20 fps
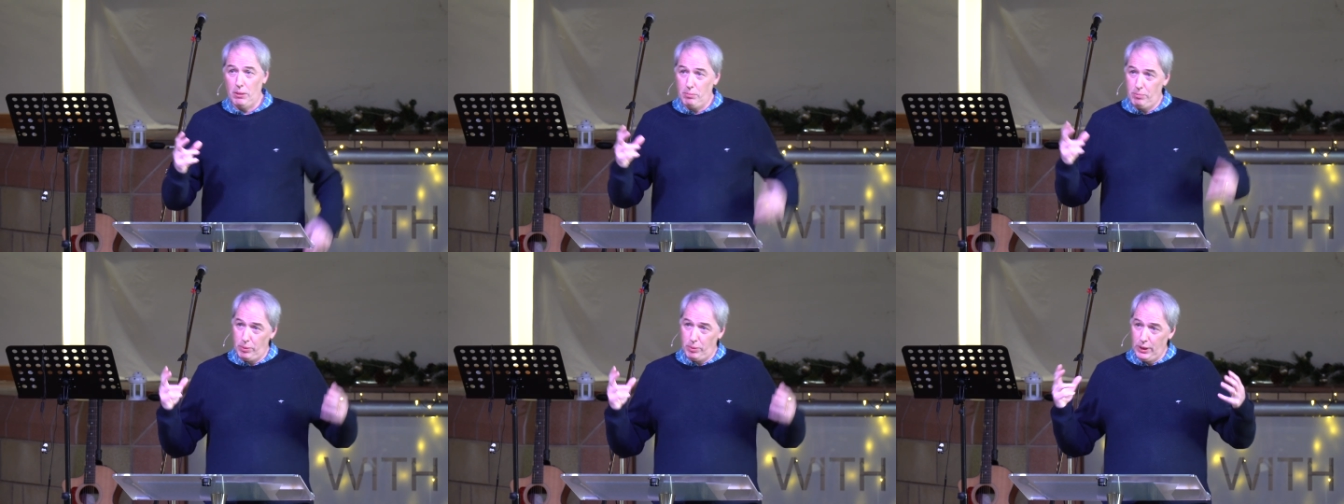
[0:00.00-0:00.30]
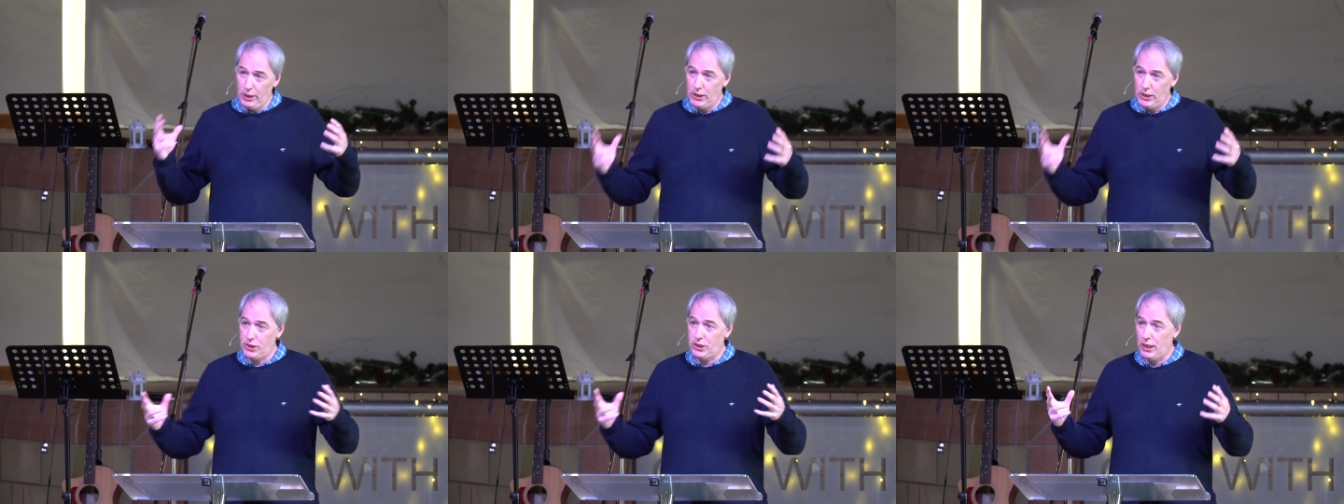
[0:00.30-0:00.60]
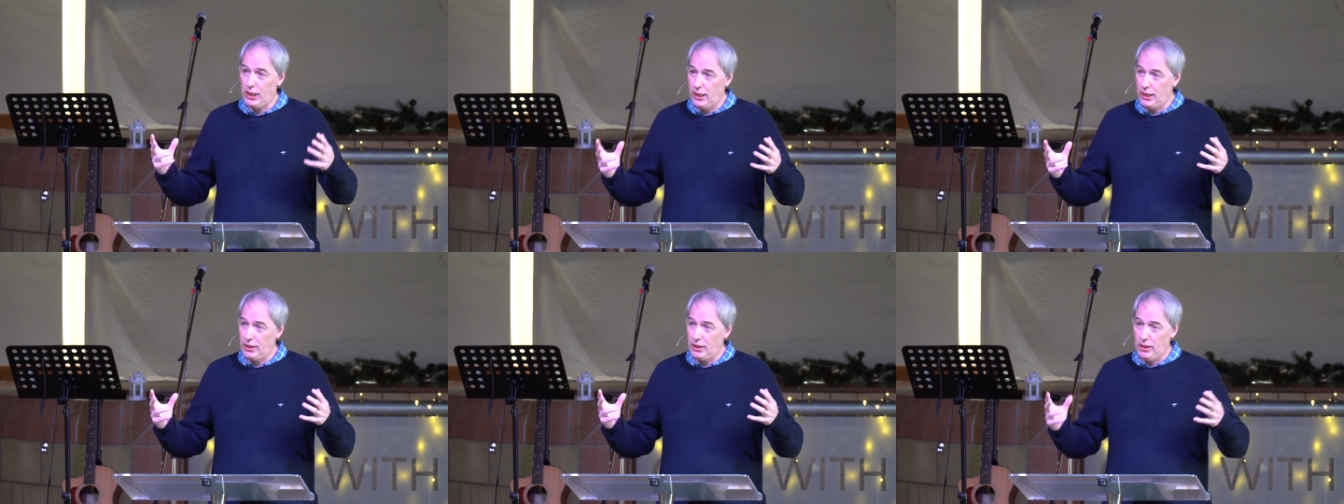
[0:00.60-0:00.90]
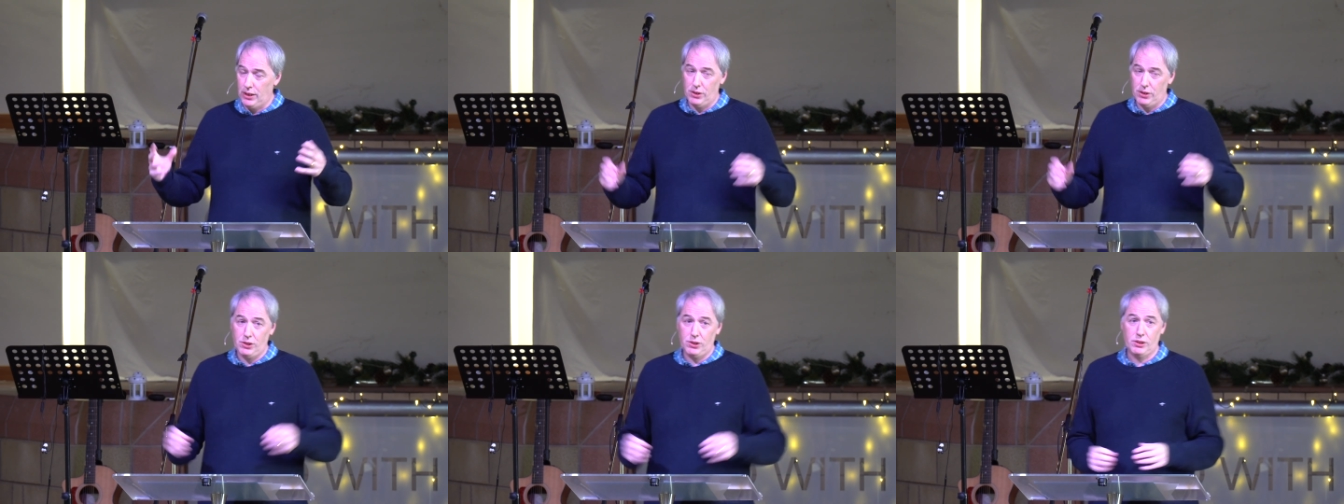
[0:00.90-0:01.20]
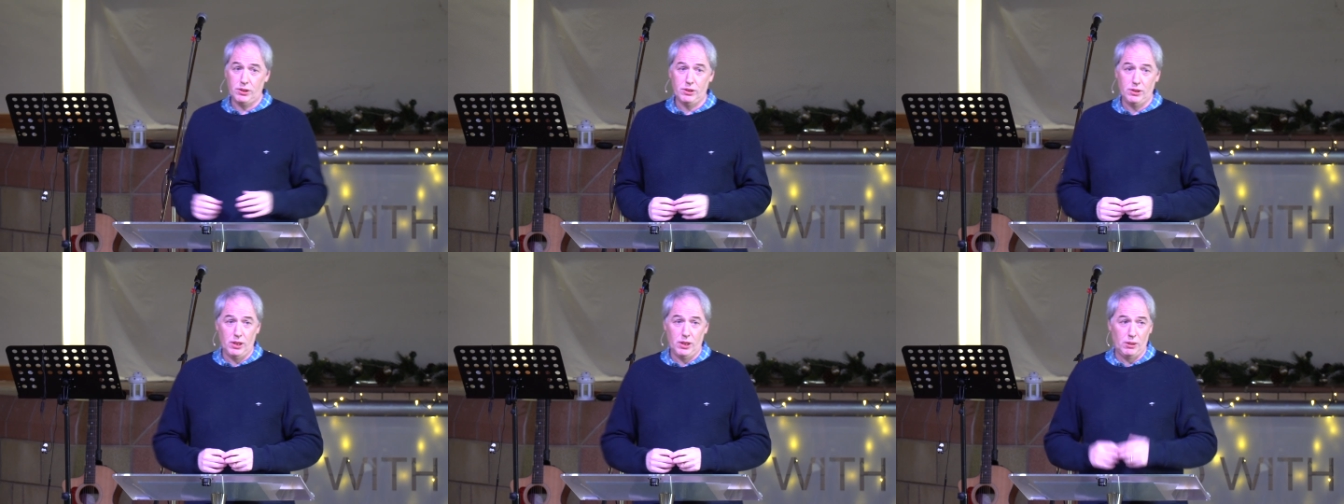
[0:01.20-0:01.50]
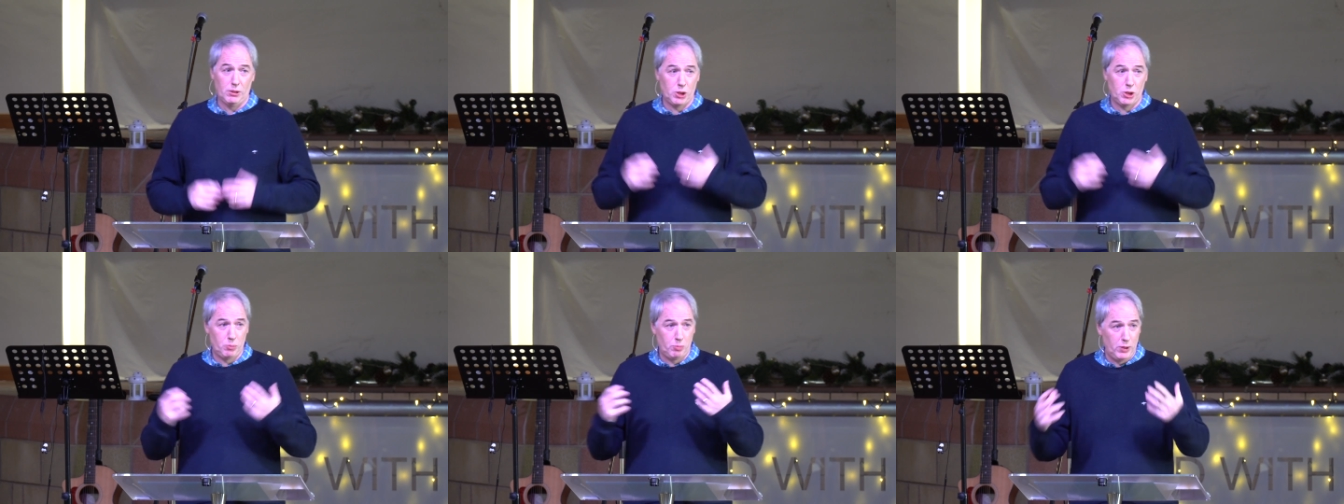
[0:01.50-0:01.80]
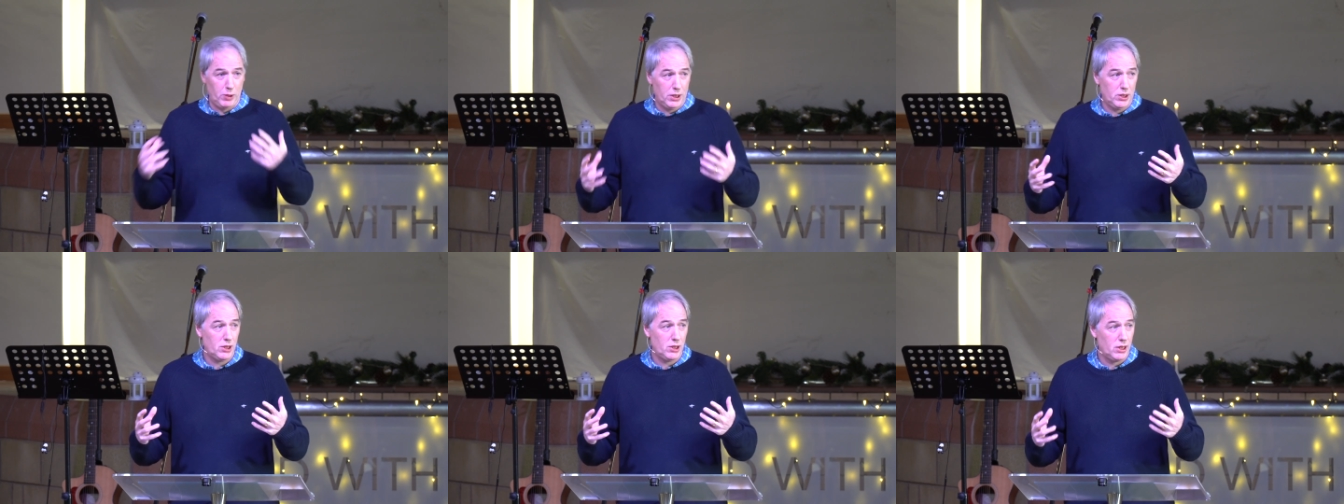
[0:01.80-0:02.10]
a place like this, a
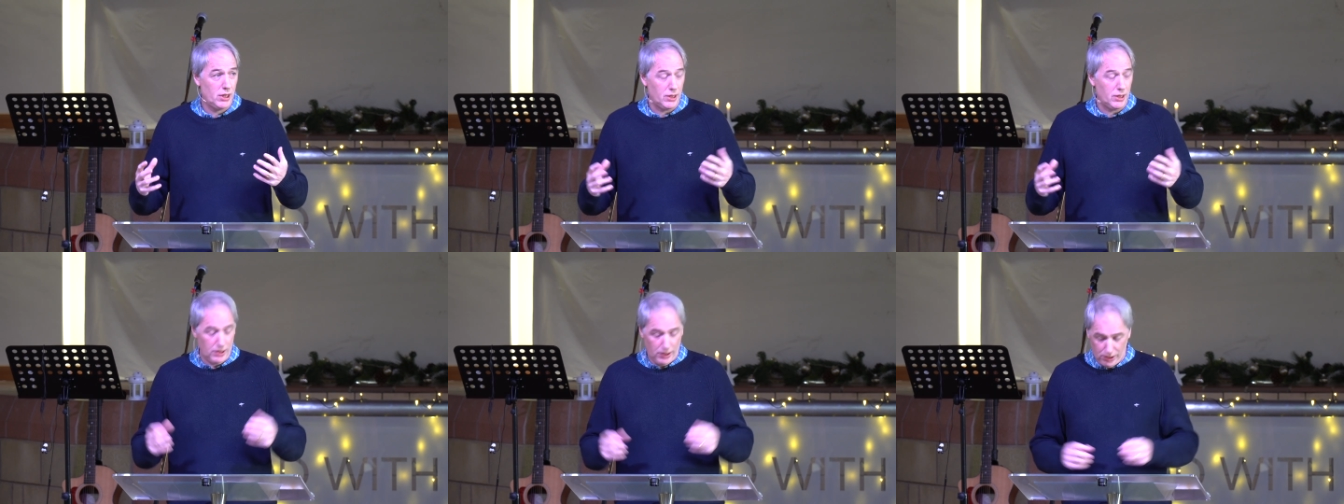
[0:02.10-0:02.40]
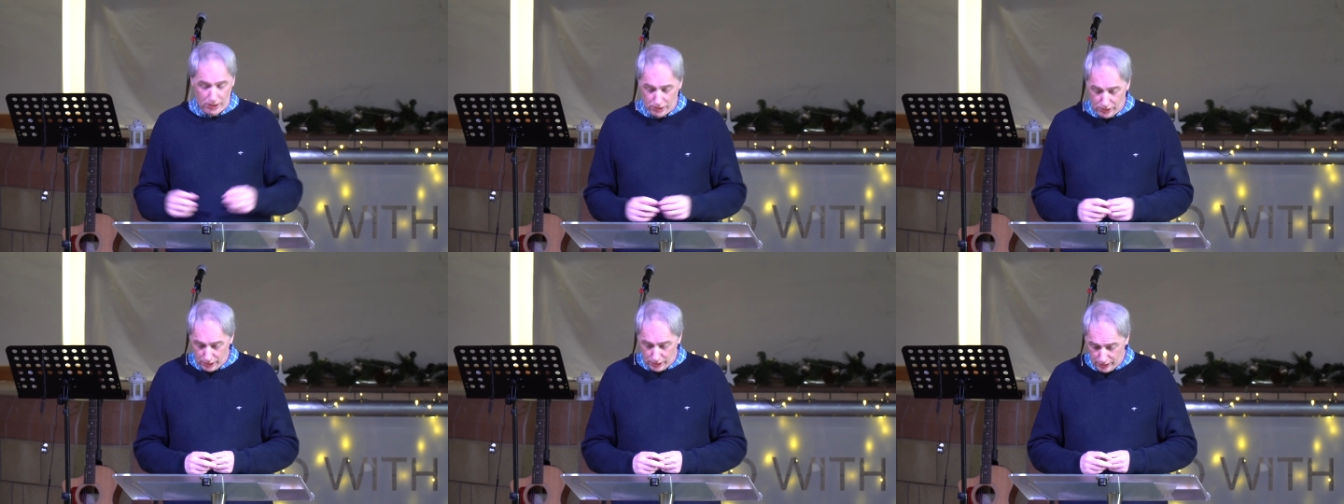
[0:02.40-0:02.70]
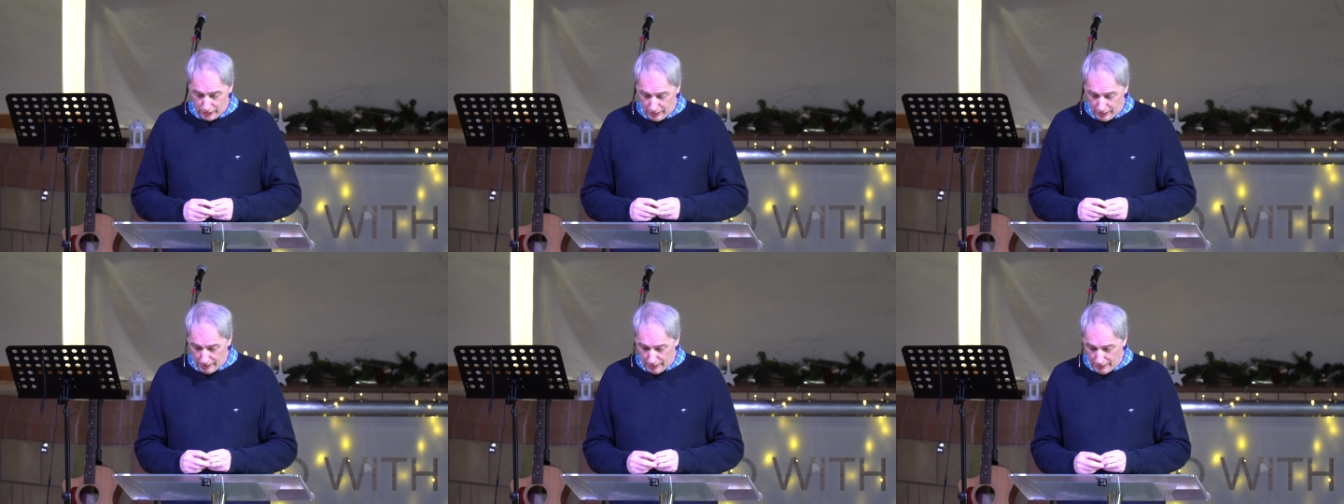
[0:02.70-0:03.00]
space like this,